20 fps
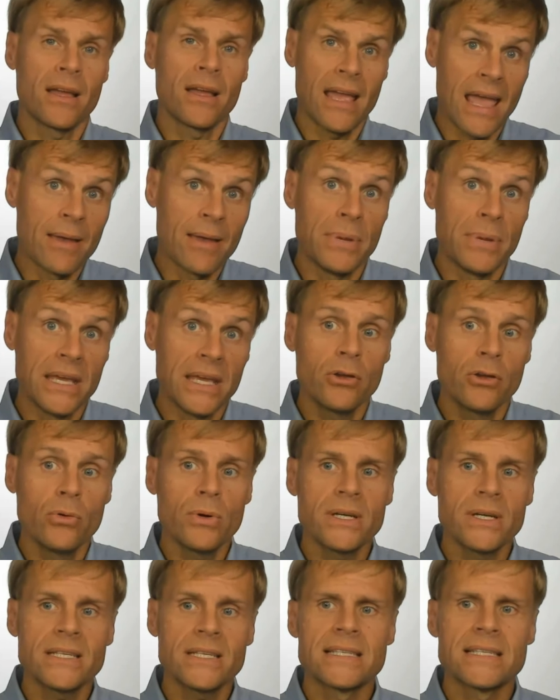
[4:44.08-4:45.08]

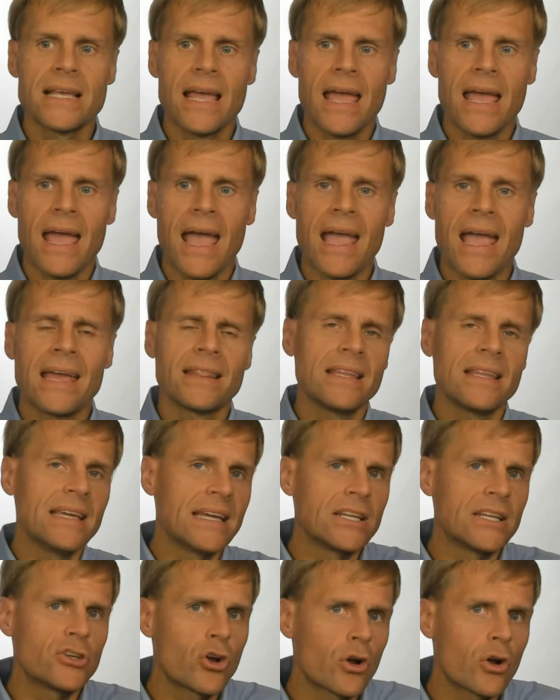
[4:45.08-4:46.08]
ambiguous and the
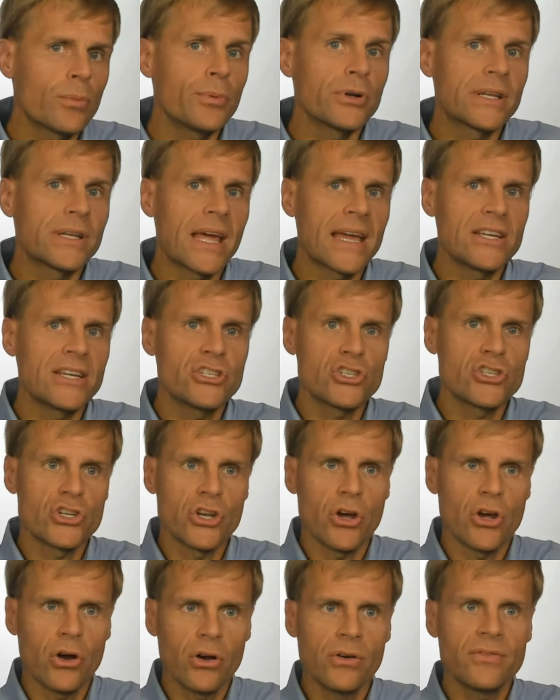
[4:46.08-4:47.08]

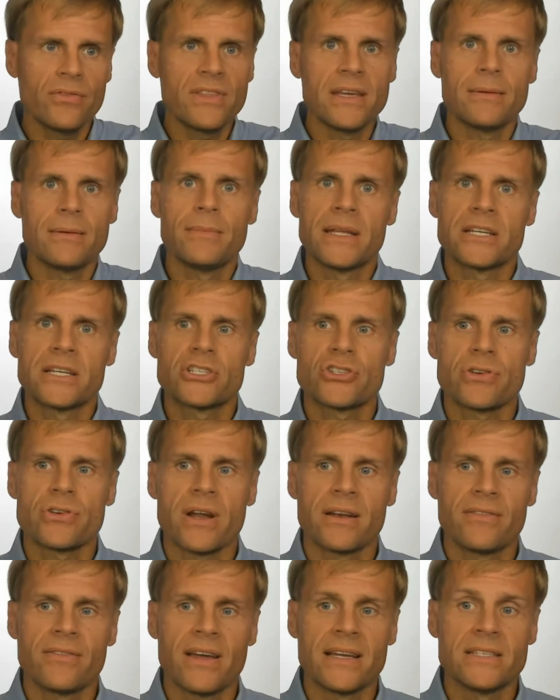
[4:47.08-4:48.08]
interpretation of the
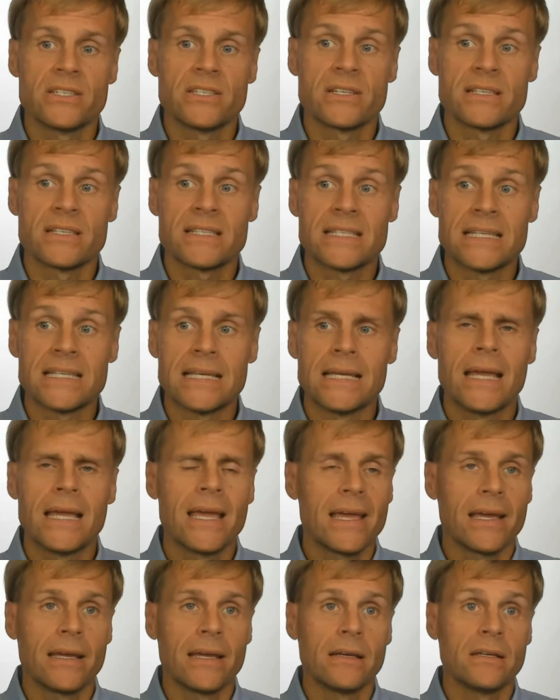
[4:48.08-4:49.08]
administrative agency
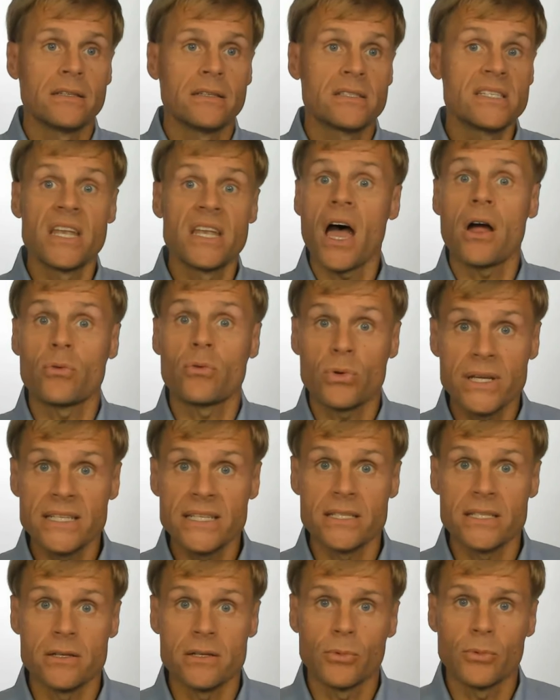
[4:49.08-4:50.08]
is not
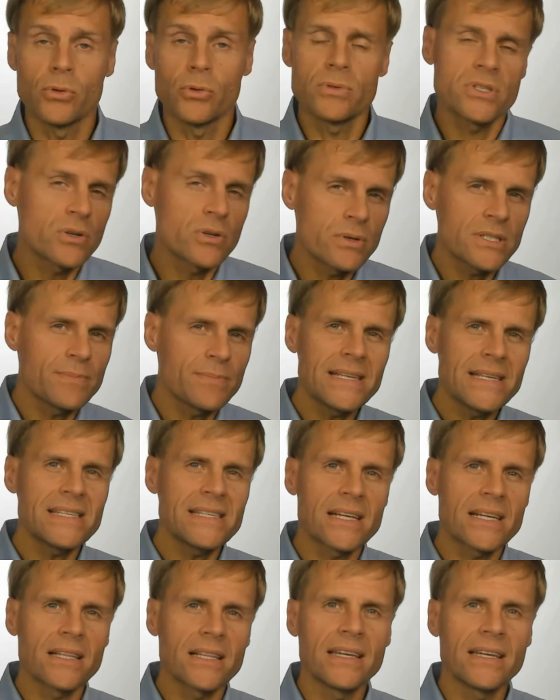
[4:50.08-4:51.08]
reasonable. So it's
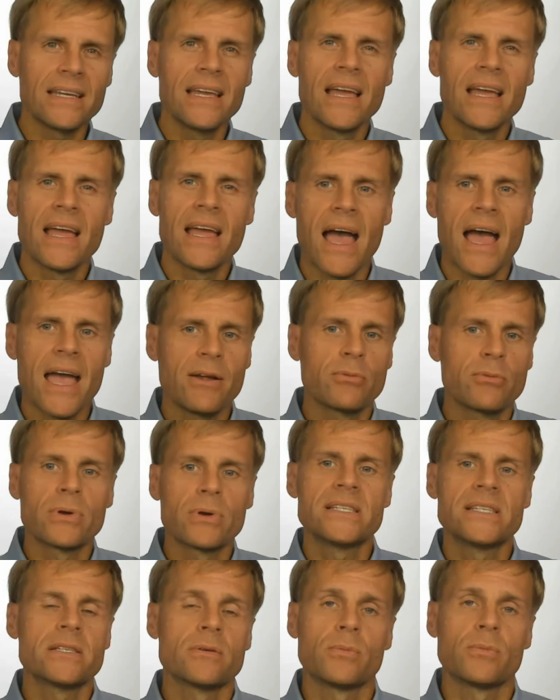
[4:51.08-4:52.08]
basically a
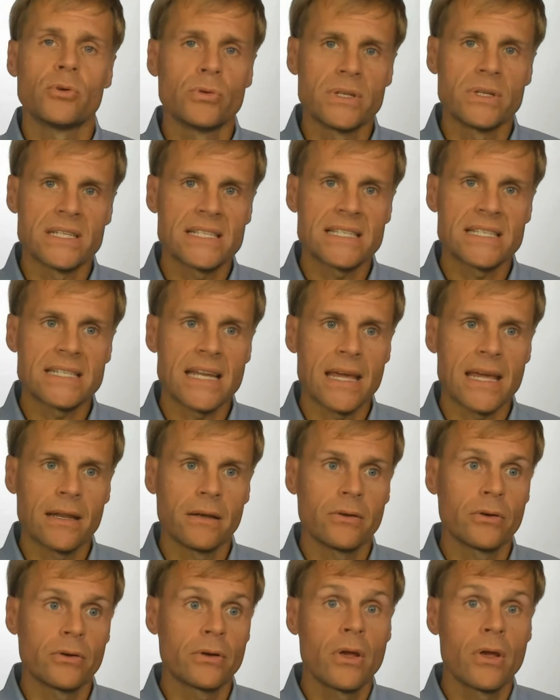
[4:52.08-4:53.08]
reasonableness
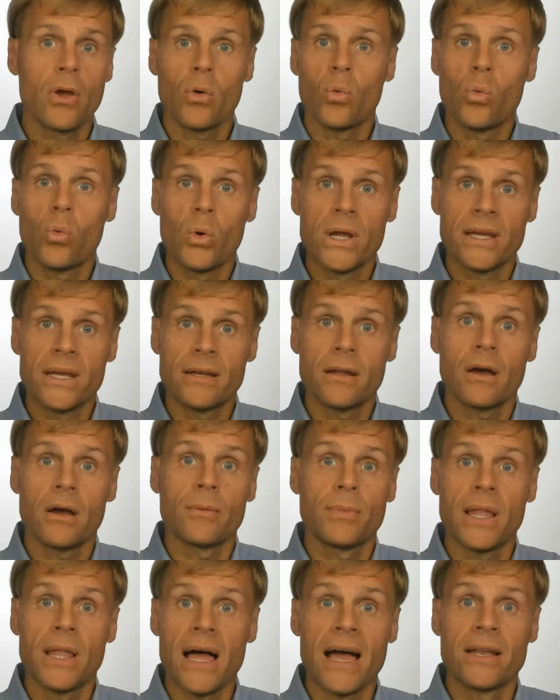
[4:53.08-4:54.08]
standard when
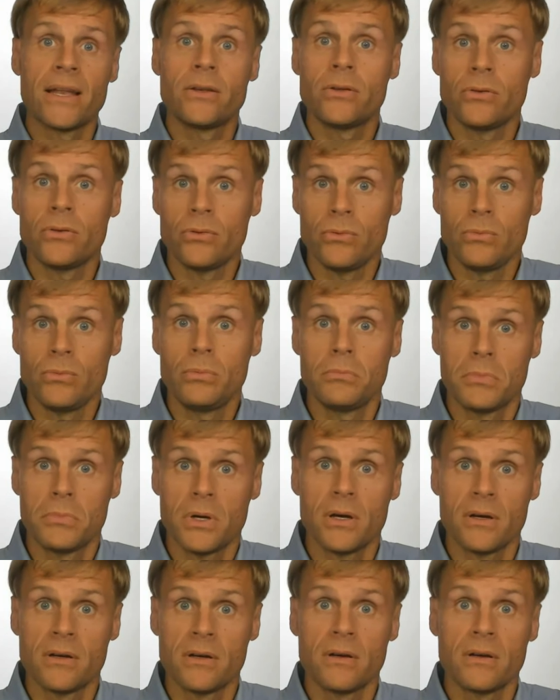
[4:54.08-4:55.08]
applied to
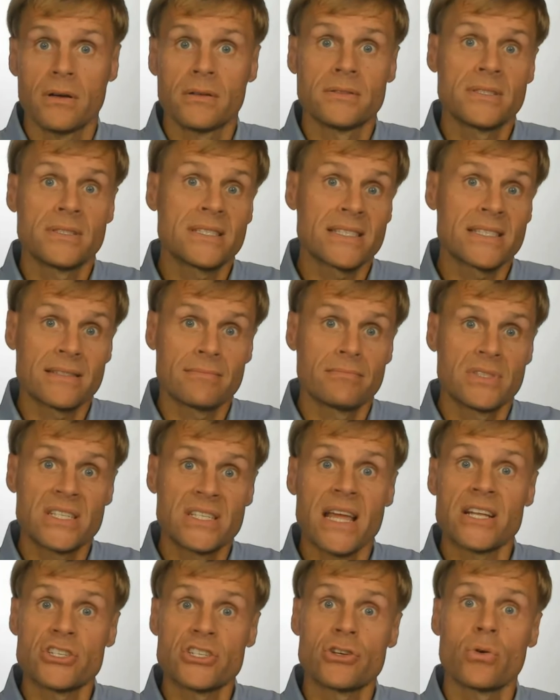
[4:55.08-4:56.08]
a, a
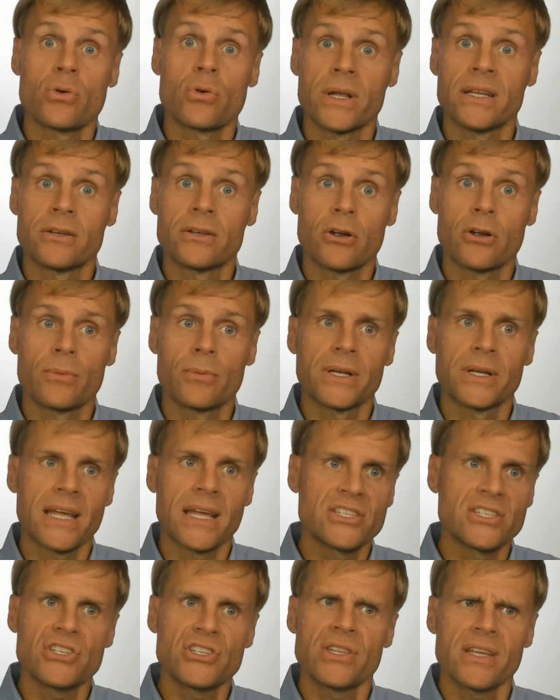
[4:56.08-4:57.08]
statutory
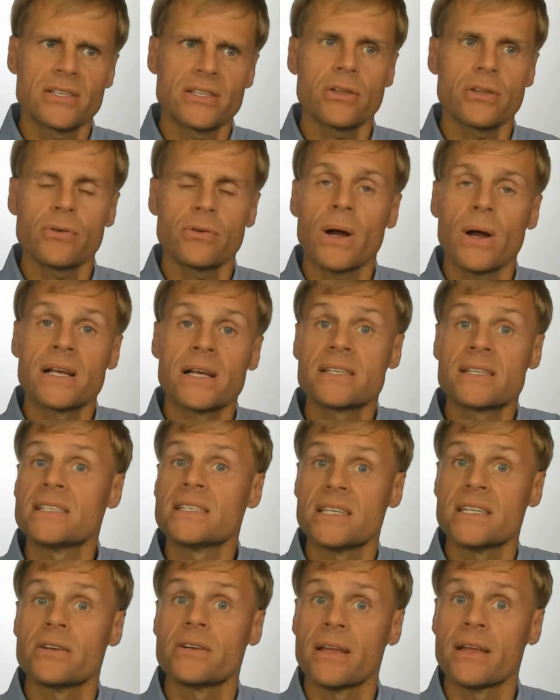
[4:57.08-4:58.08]
interpretation that's otherwise
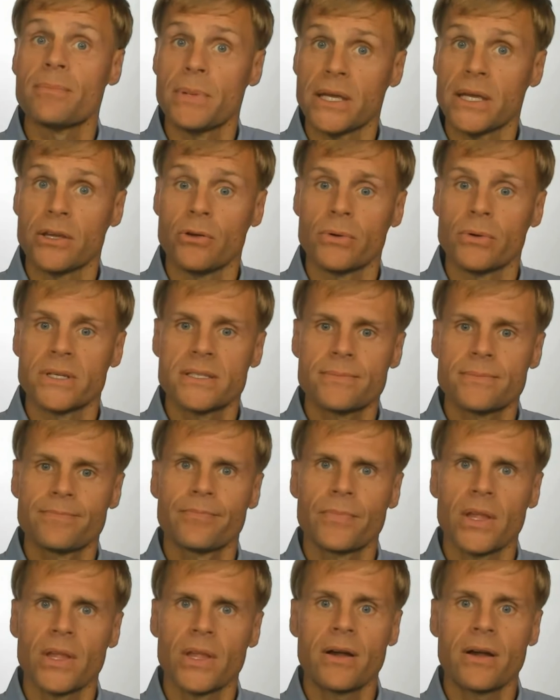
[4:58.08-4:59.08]
considered ambiguous.
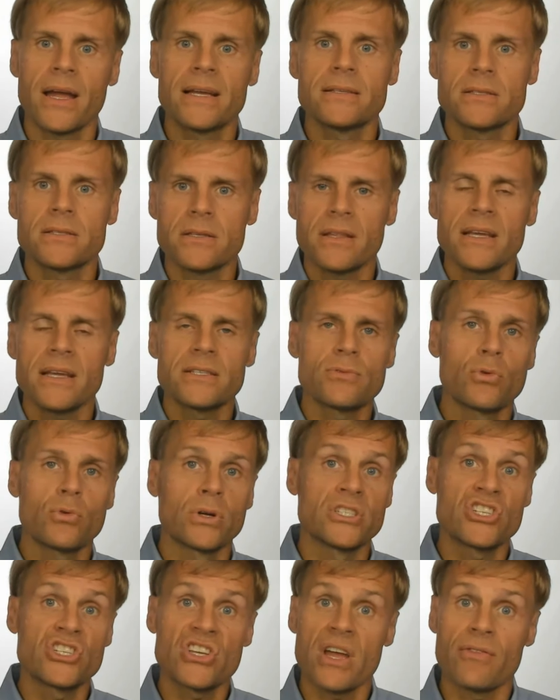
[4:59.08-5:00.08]
All right, so that's
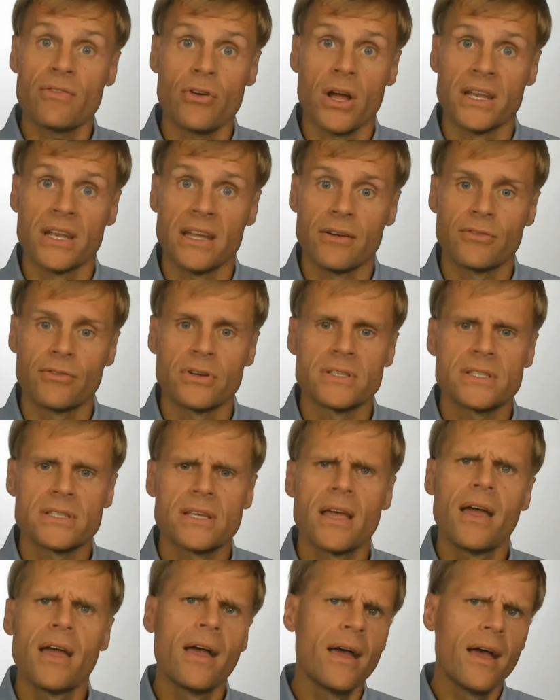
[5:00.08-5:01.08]
one, Chevron deference.
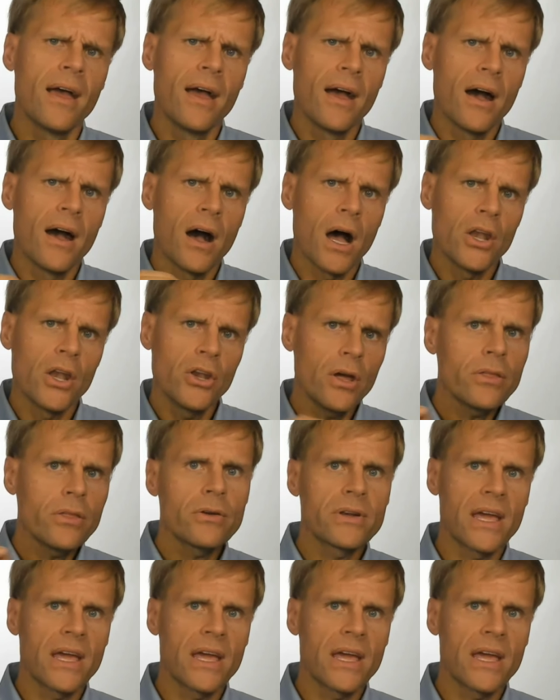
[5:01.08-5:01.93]
Another